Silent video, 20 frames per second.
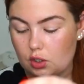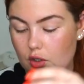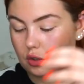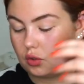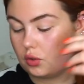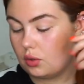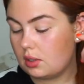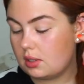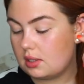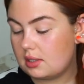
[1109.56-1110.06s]

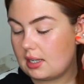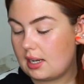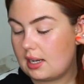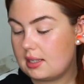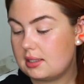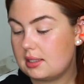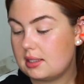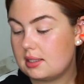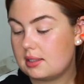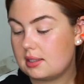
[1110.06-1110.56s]
So the
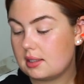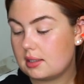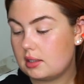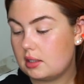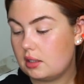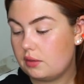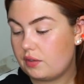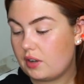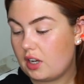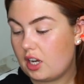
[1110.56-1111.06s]
set is
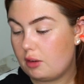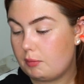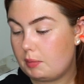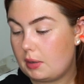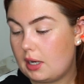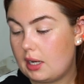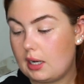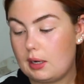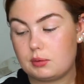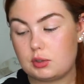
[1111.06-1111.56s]

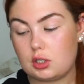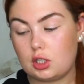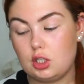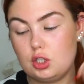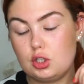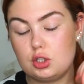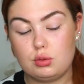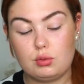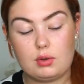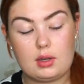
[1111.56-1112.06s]
£65, and
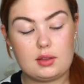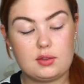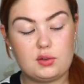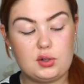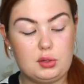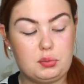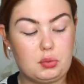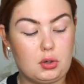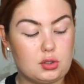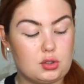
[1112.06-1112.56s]
you do get
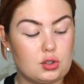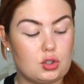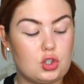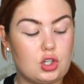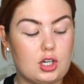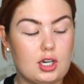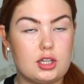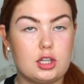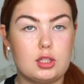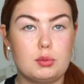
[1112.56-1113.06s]
3 products.
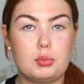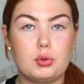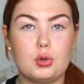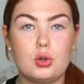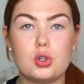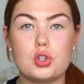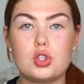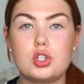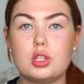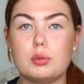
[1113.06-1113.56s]
You get the
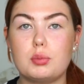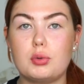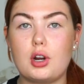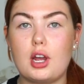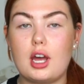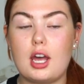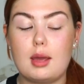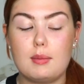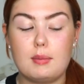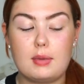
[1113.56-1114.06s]
brush, the
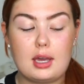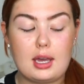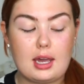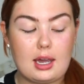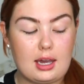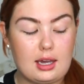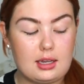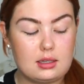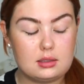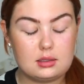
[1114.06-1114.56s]
primer,
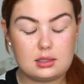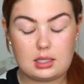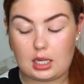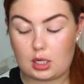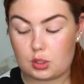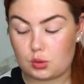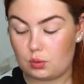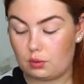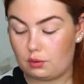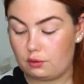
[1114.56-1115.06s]
and the
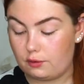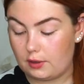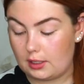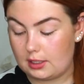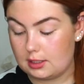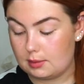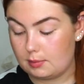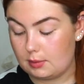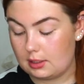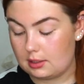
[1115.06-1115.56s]
actual
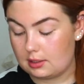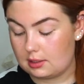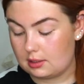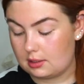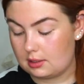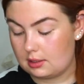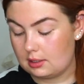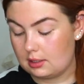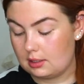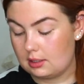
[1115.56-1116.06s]
face
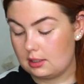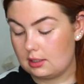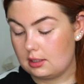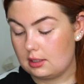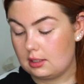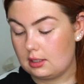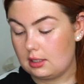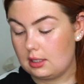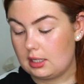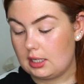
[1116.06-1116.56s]
mist.
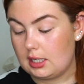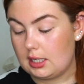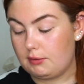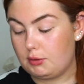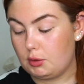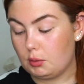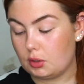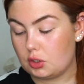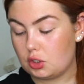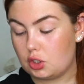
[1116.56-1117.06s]
If
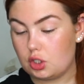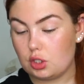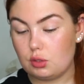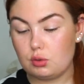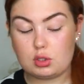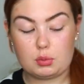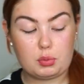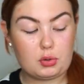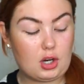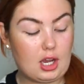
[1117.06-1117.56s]
you wanted to
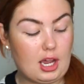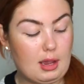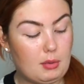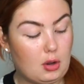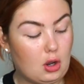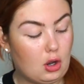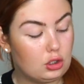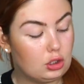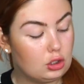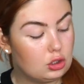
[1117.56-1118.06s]
use the primer
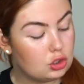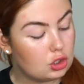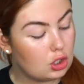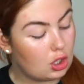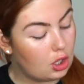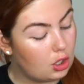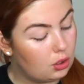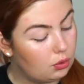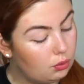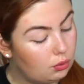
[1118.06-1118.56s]
on its
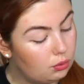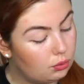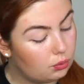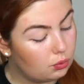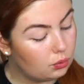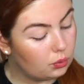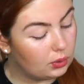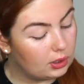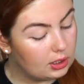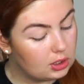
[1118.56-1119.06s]

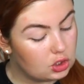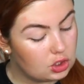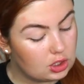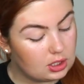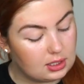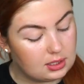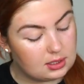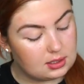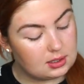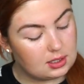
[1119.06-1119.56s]
own, which
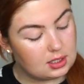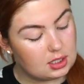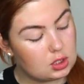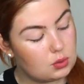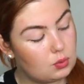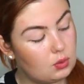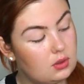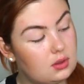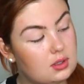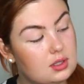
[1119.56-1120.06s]
is
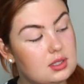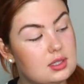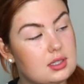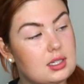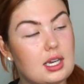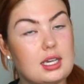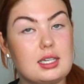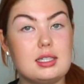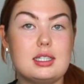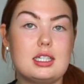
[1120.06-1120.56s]
this one, this is
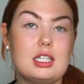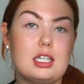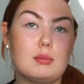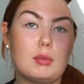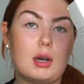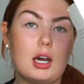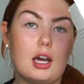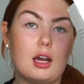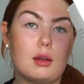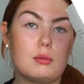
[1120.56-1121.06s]

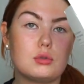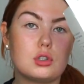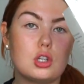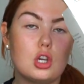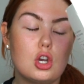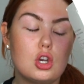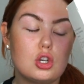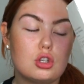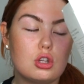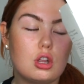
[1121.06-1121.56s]
£18.
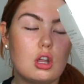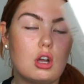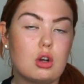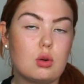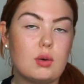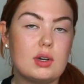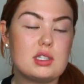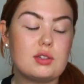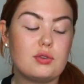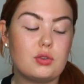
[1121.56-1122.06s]
So they are
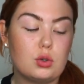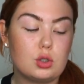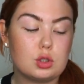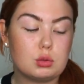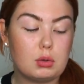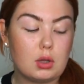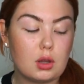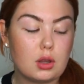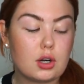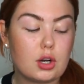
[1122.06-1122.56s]
quite
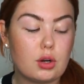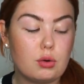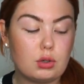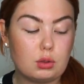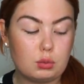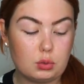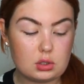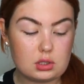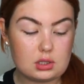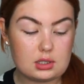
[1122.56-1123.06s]
affordable on their
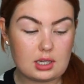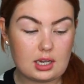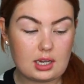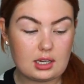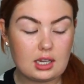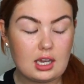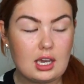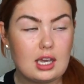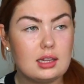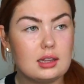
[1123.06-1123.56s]
own, I would
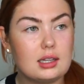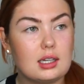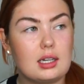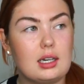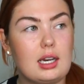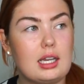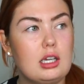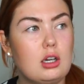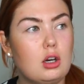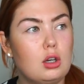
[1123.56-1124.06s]
say. The
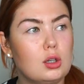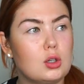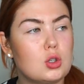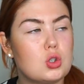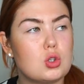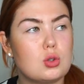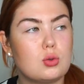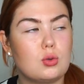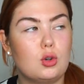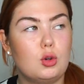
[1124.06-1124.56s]
glycolic
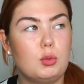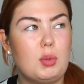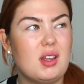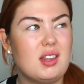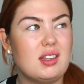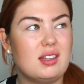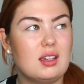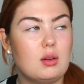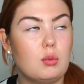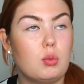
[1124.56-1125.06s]
scrub, I
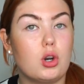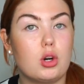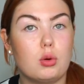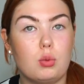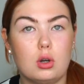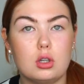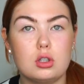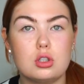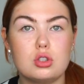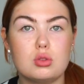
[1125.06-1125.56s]
think what I
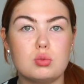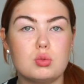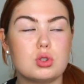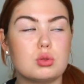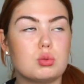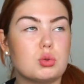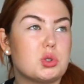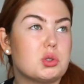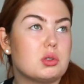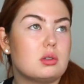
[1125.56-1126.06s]
wanted
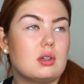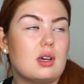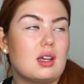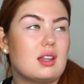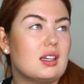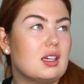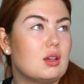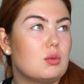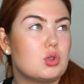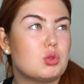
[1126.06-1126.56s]

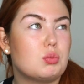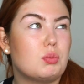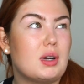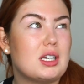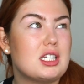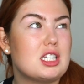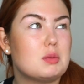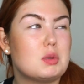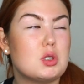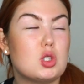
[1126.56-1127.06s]

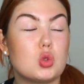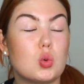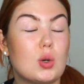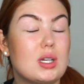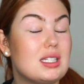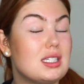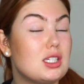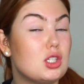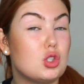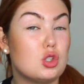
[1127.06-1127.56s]
might have been
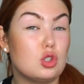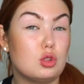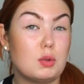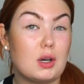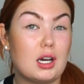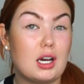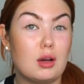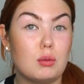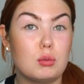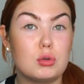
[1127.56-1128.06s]

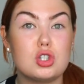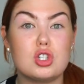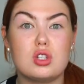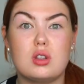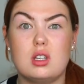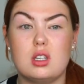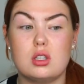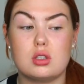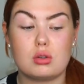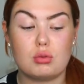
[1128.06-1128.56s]
£22, which I
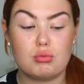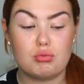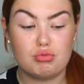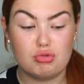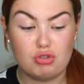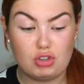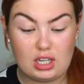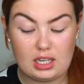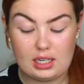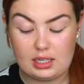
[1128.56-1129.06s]
think is
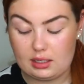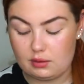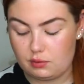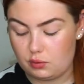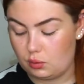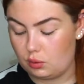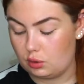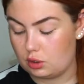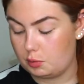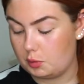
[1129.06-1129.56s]
really
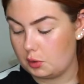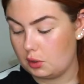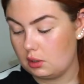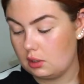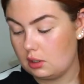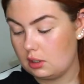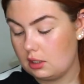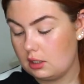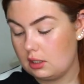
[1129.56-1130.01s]
affordable.